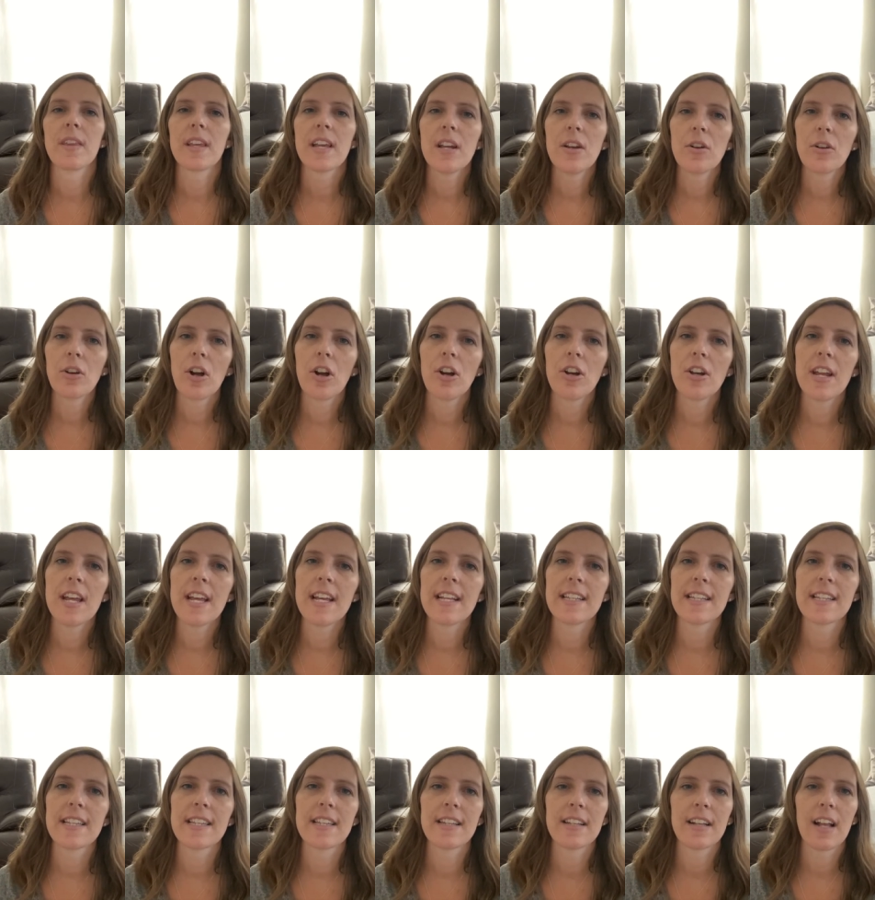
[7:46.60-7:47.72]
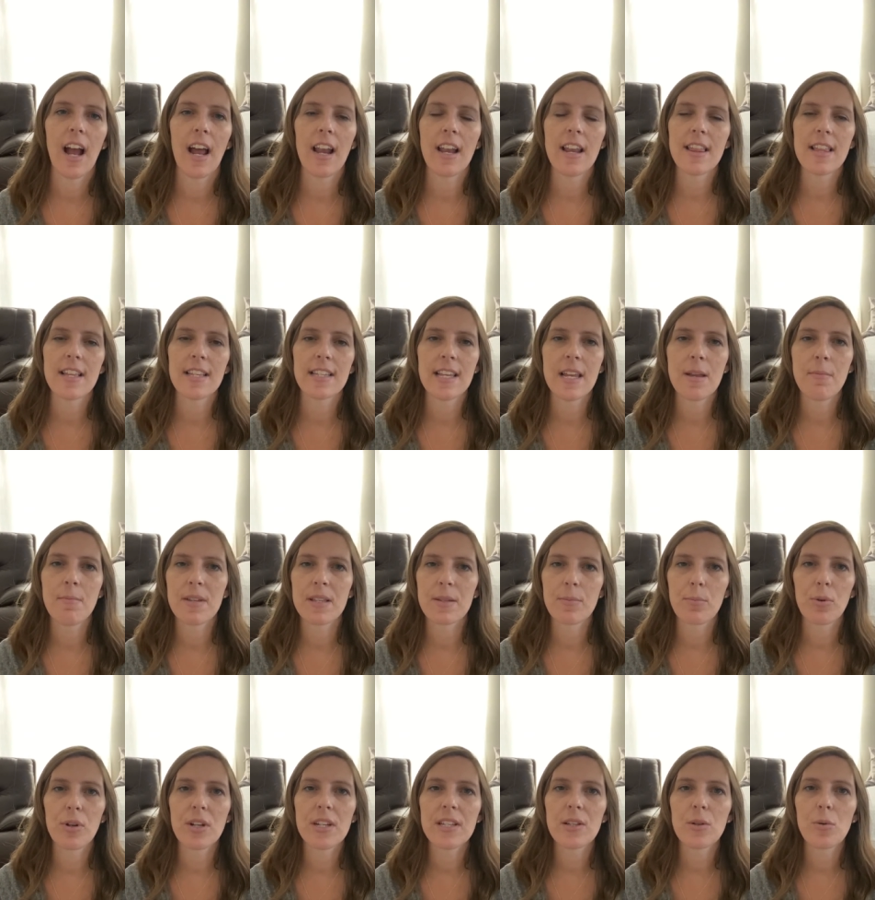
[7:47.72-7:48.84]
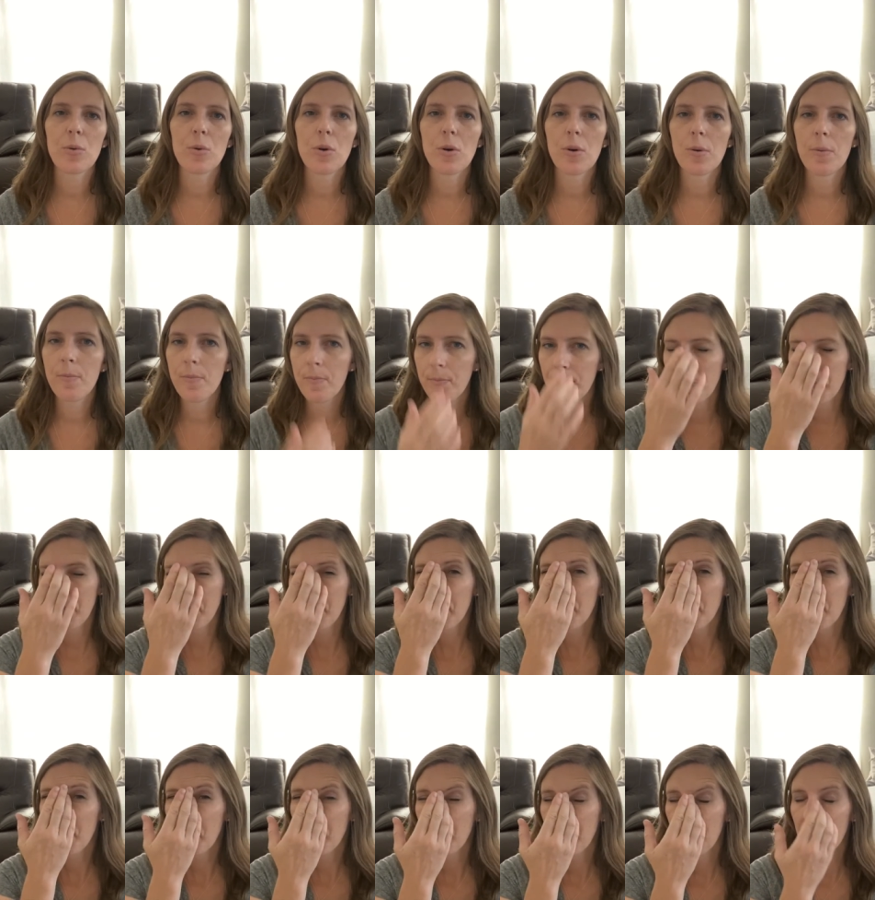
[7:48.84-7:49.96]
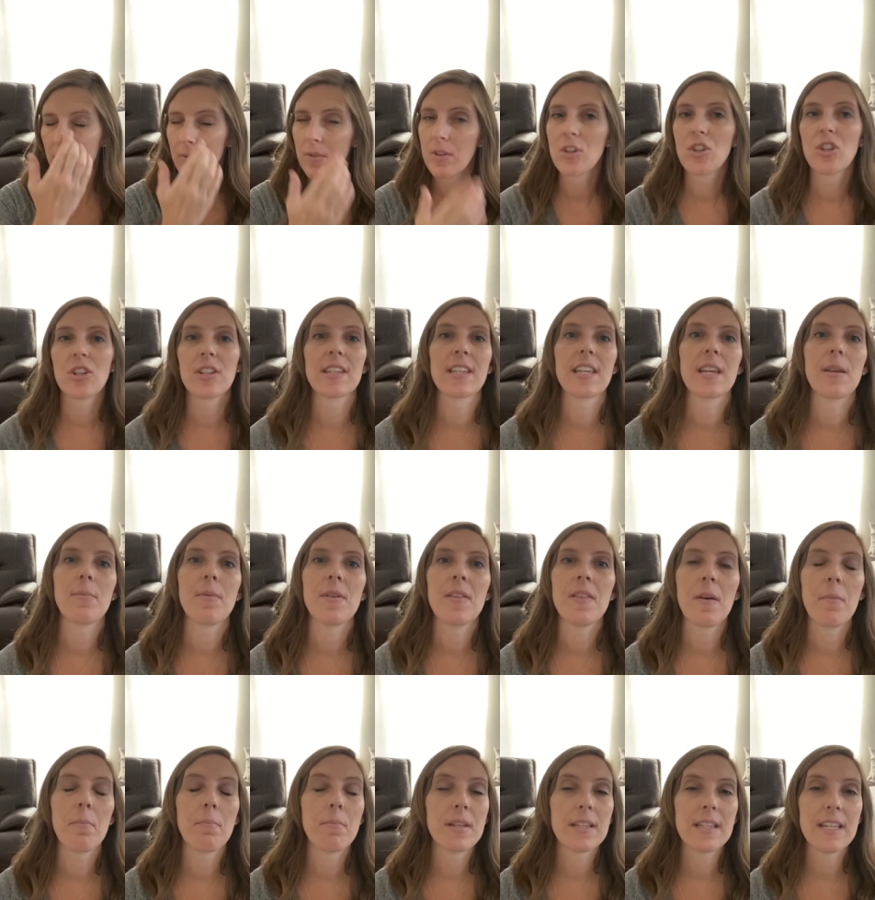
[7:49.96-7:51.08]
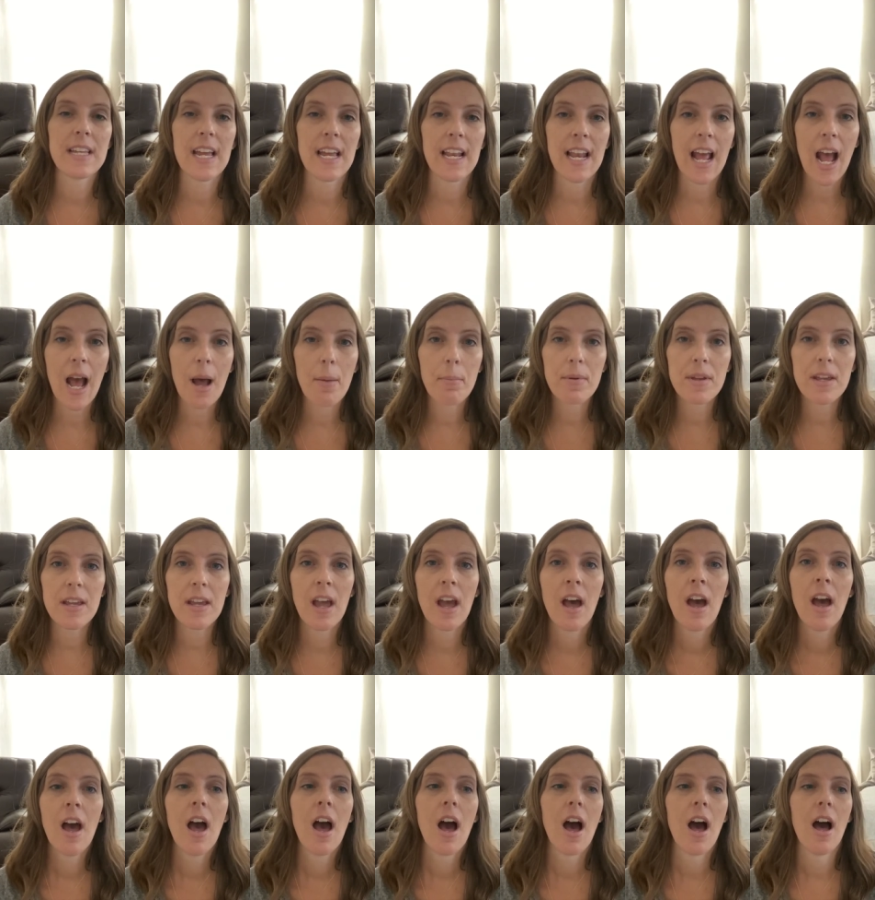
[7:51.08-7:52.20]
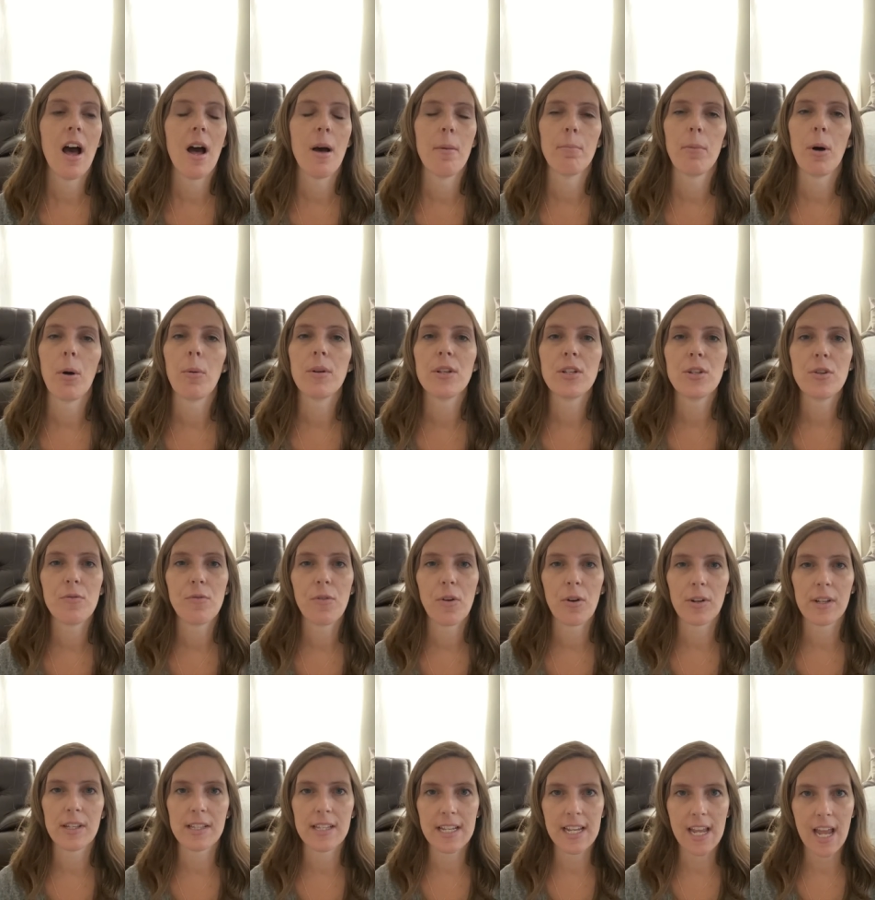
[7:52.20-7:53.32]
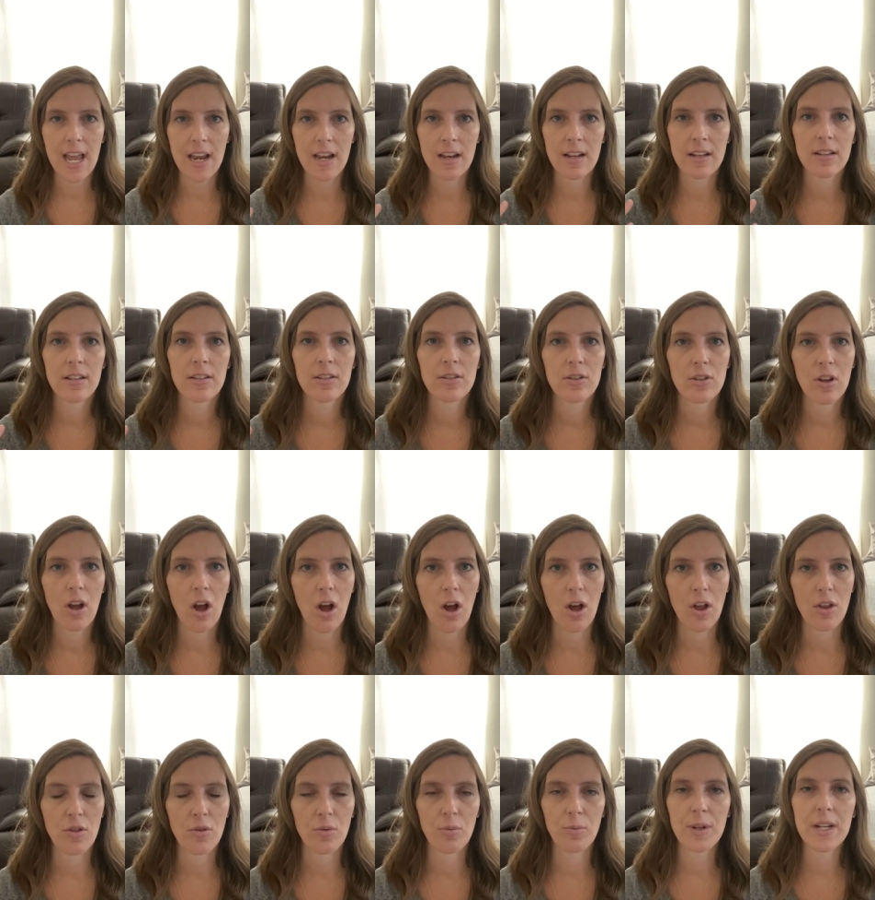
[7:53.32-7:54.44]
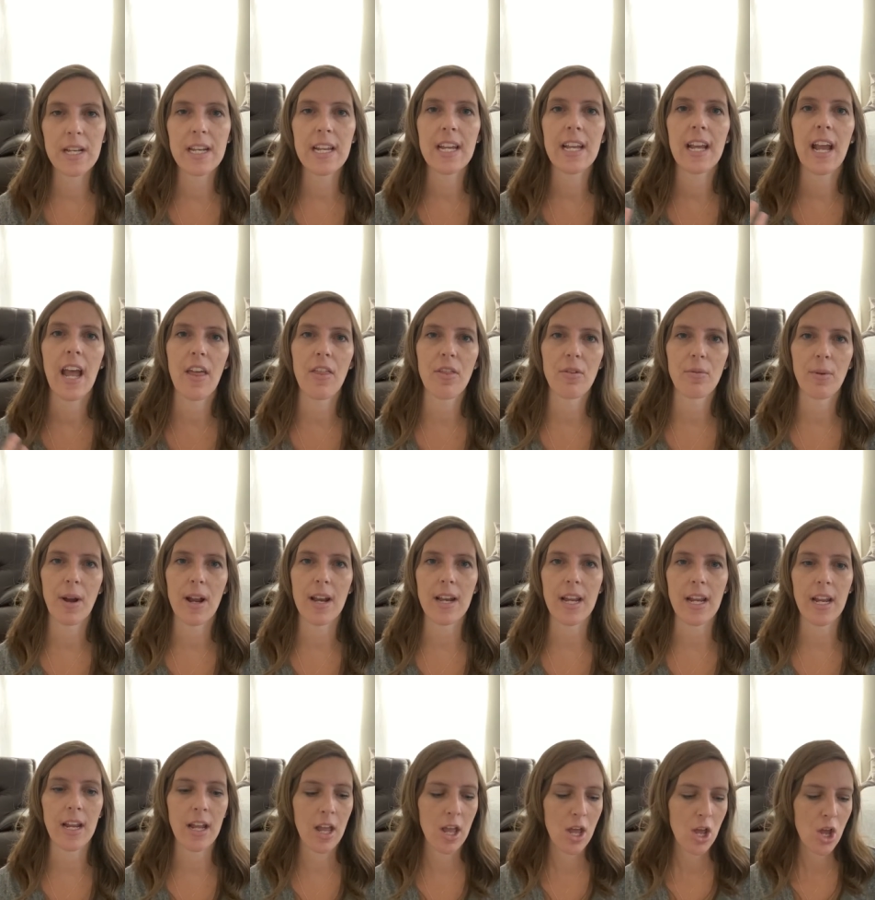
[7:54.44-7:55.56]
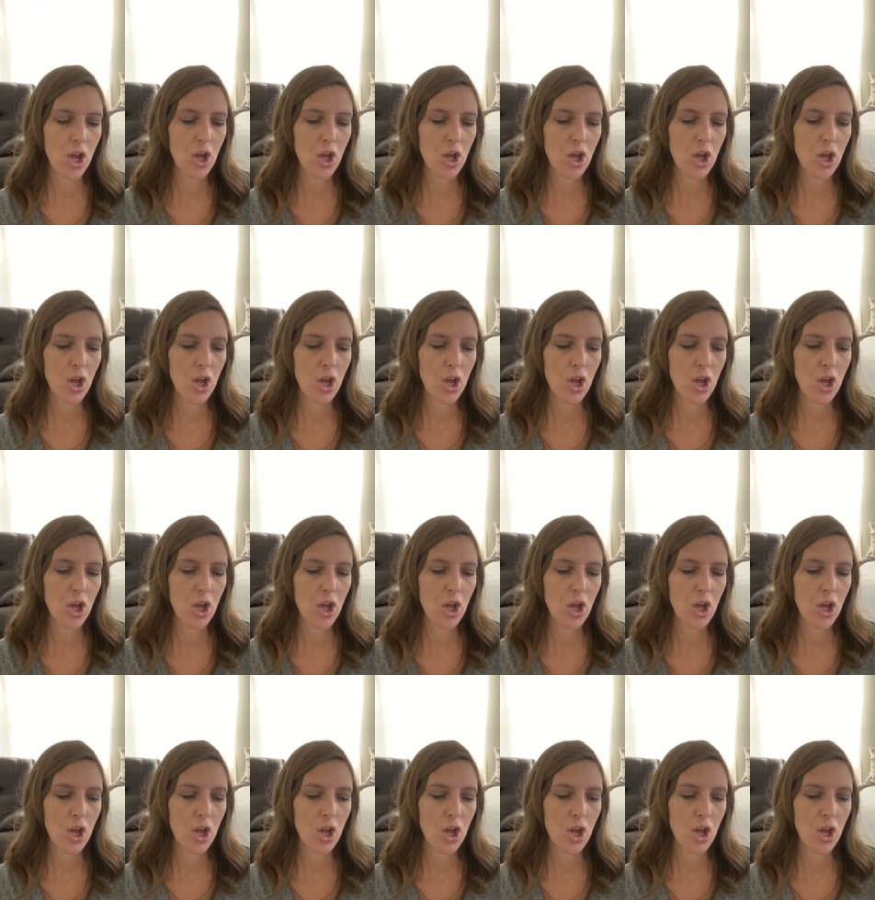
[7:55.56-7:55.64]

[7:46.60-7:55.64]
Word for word: kindergarten, it's kind of the same as preschool, just keeping them busy and happy, but we do focus again on the reading and the writing.